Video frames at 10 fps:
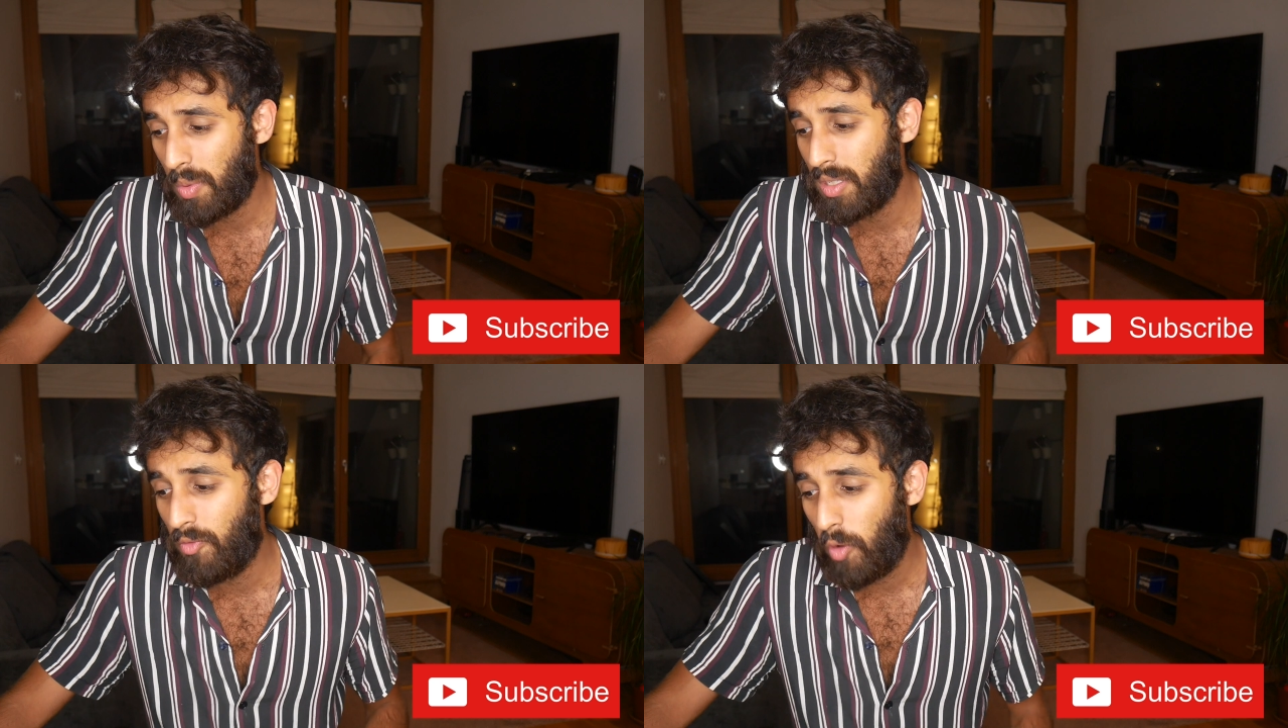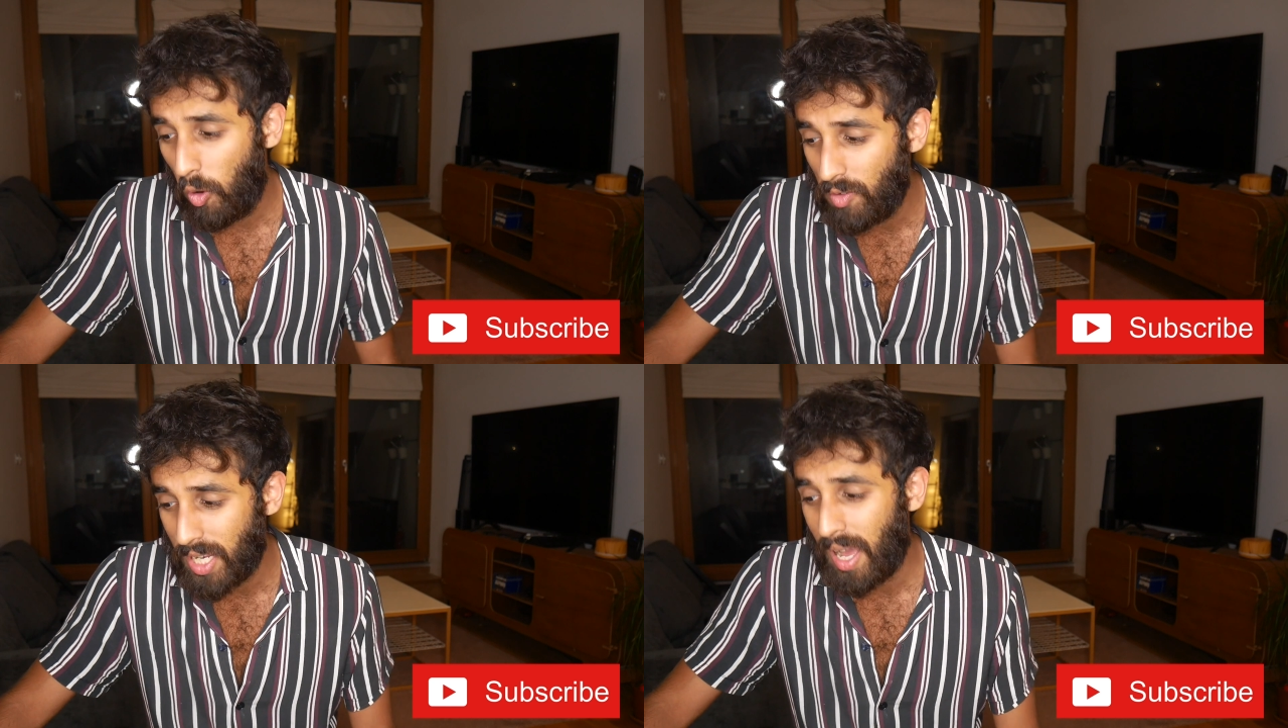was
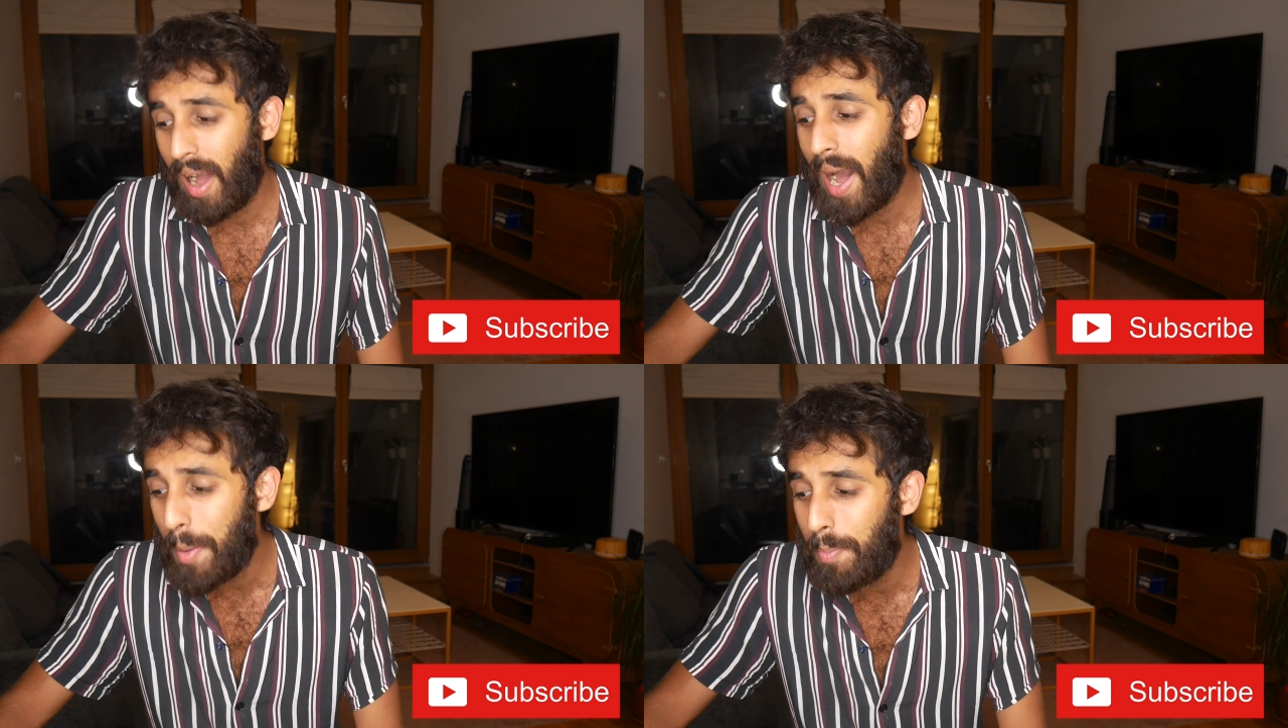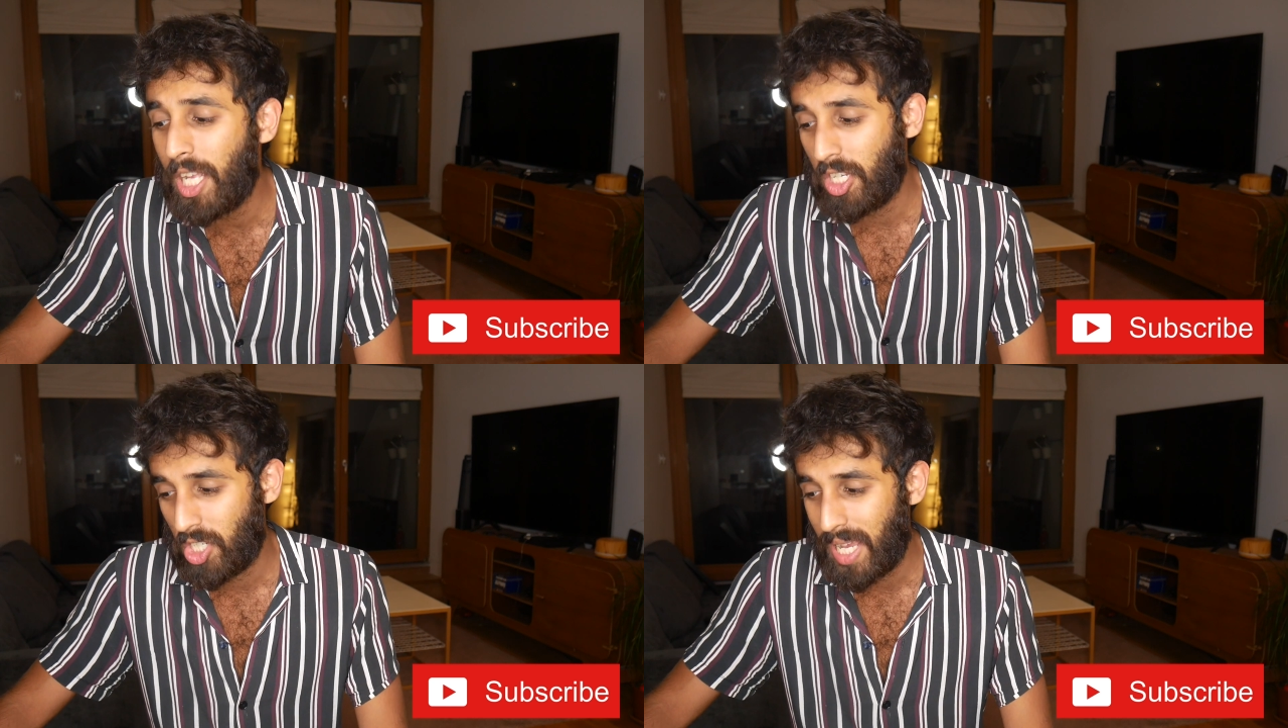involved in a high
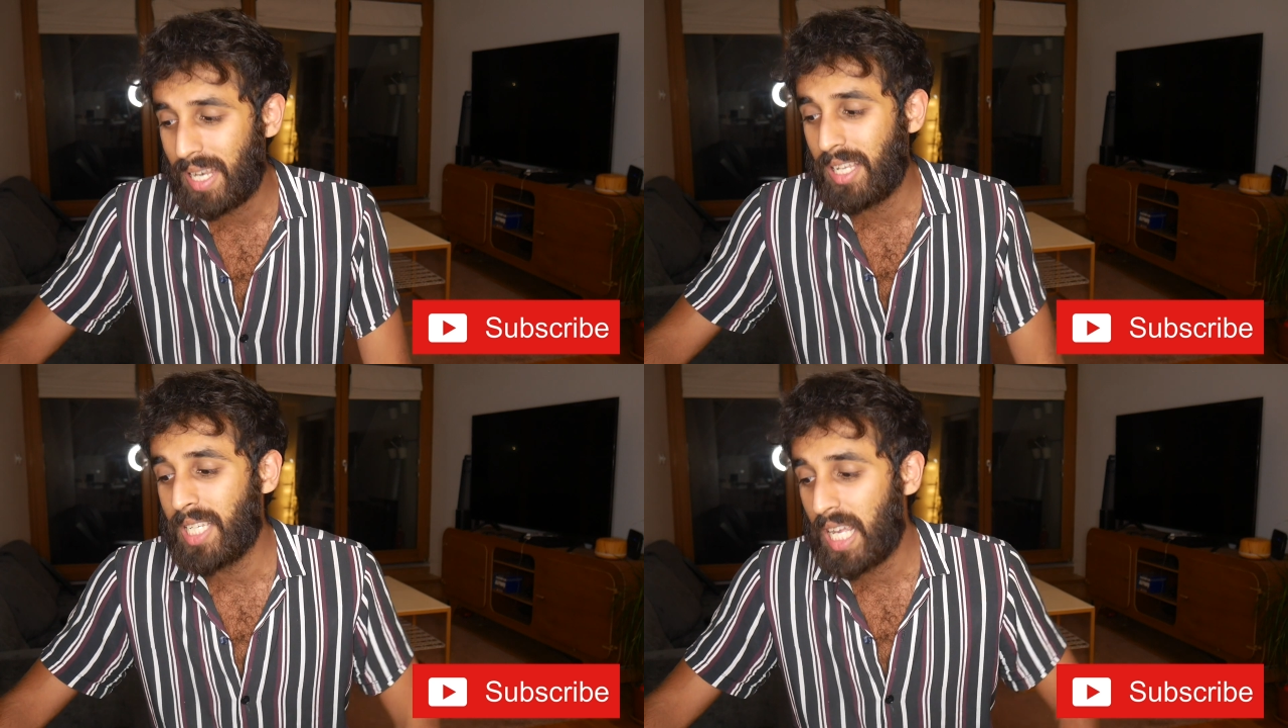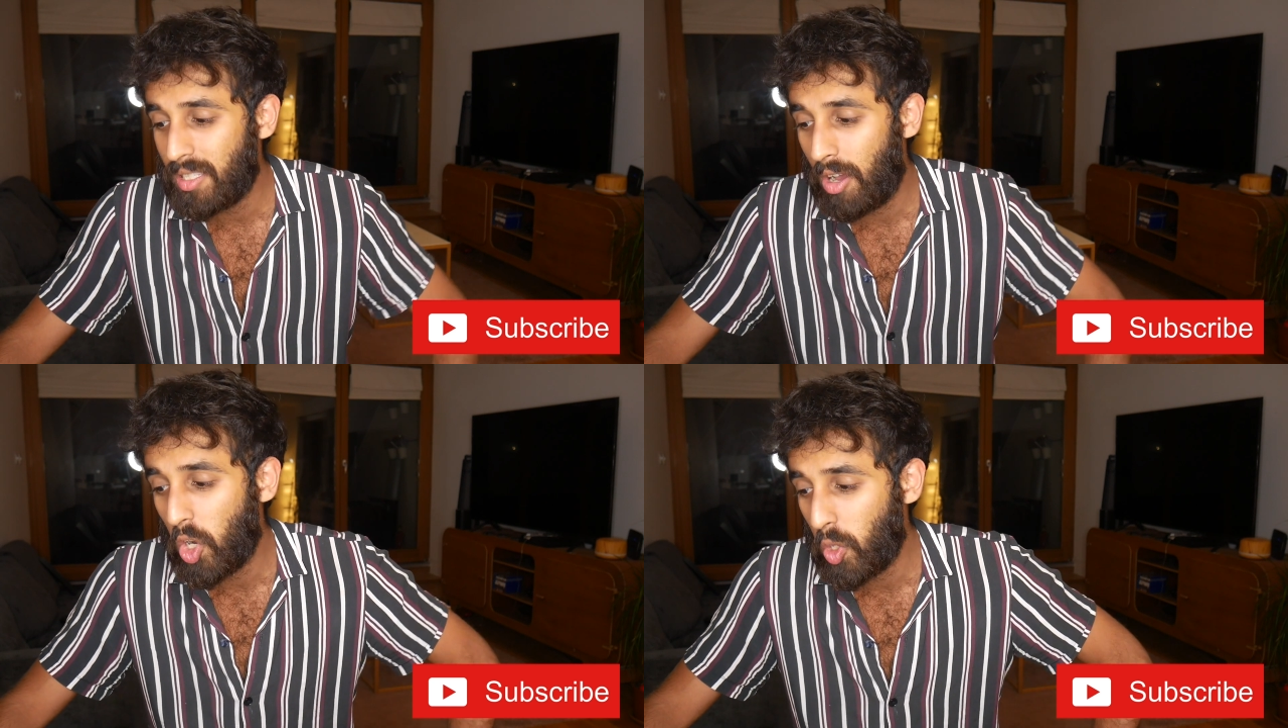pitched and
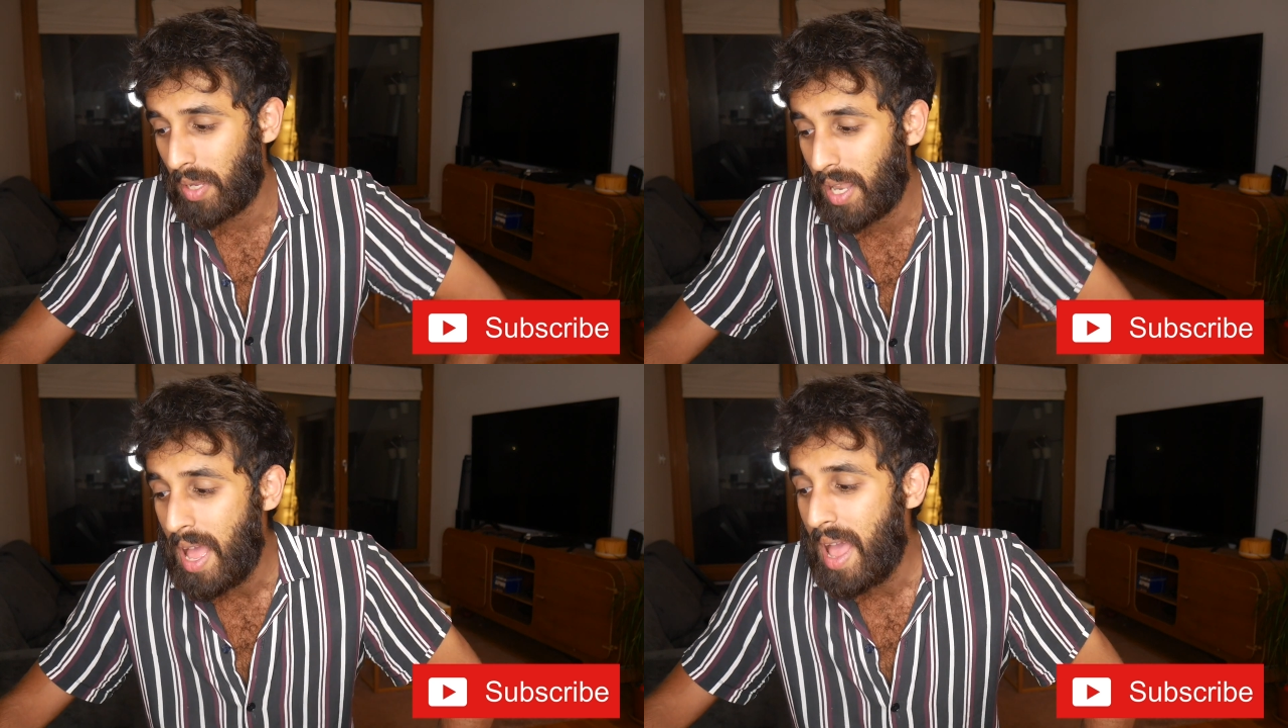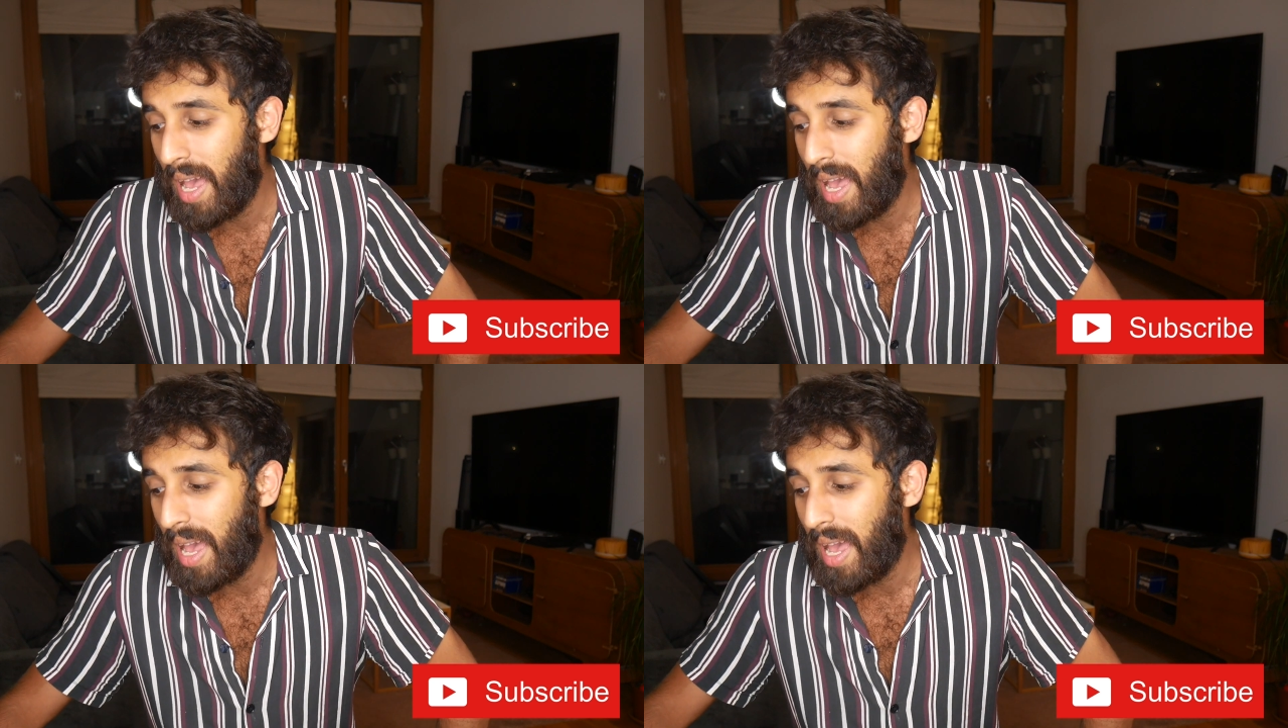intense argument